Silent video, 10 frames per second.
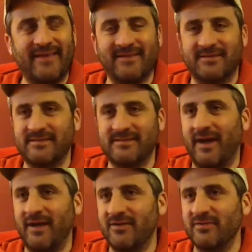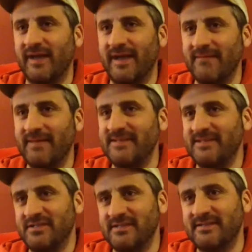there's some underlying
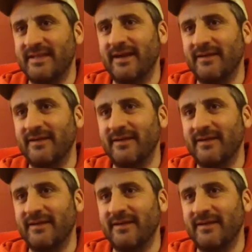messages there